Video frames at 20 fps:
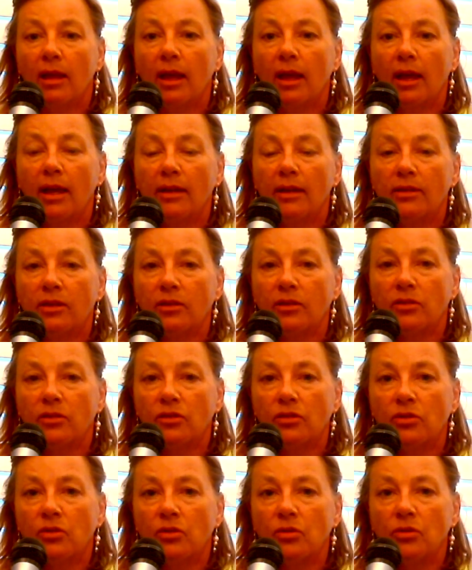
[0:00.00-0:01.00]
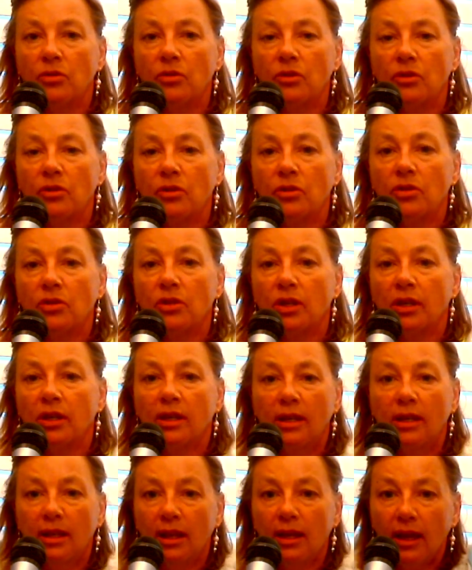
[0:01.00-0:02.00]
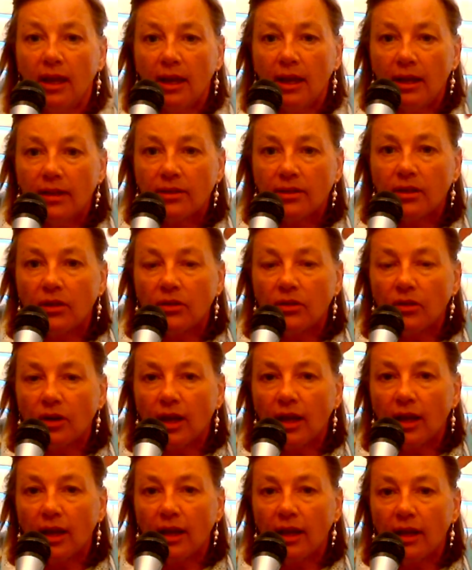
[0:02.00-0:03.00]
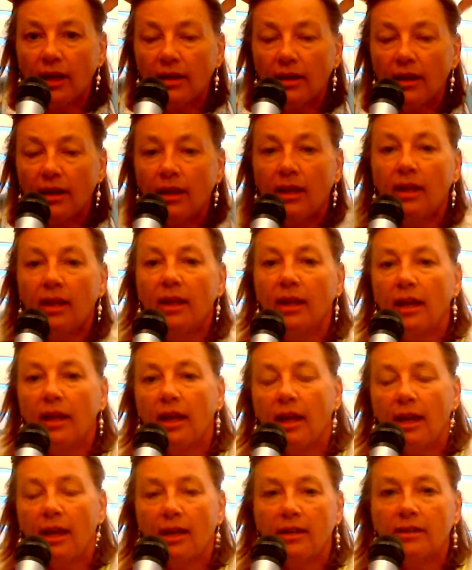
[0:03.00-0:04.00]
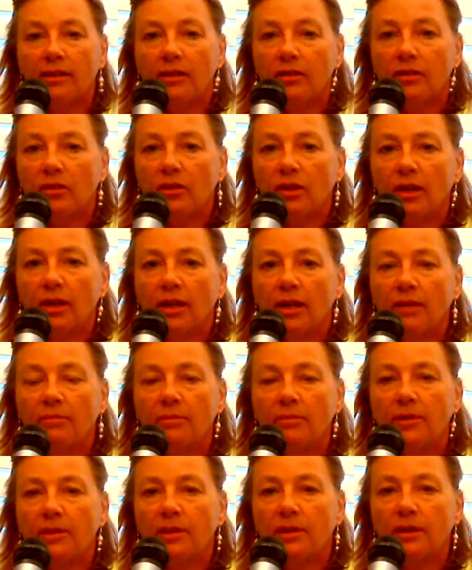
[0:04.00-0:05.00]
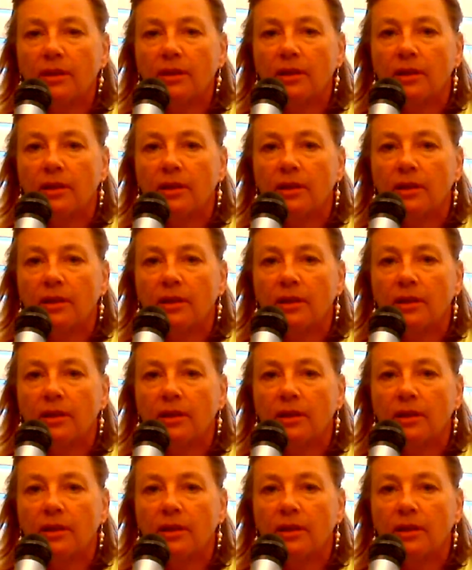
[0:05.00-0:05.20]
hands on your shoulders, hands on your head, hands on your hips,